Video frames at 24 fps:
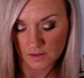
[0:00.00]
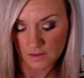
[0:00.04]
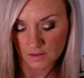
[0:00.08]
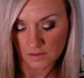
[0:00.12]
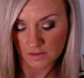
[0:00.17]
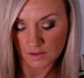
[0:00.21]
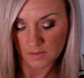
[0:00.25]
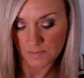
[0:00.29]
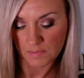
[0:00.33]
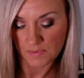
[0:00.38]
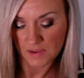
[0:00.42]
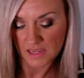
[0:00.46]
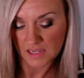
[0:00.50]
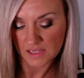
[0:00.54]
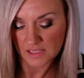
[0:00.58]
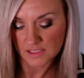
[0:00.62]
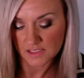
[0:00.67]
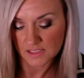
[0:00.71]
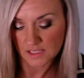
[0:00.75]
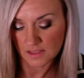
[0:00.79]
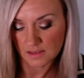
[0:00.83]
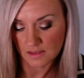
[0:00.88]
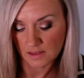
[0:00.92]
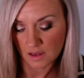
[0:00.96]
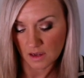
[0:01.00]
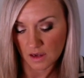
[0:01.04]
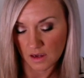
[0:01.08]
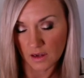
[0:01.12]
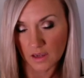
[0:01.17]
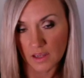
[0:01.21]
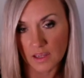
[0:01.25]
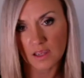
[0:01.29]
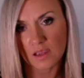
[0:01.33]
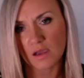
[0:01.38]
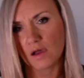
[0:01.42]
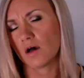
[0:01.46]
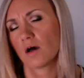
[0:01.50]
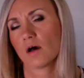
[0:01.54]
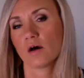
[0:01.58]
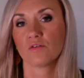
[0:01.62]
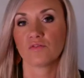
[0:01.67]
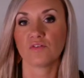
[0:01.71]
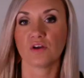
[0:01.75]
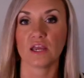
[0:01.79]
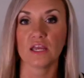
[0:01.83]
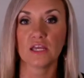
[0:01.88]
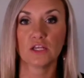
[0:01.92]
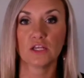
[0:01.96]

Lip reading: the base and the height of a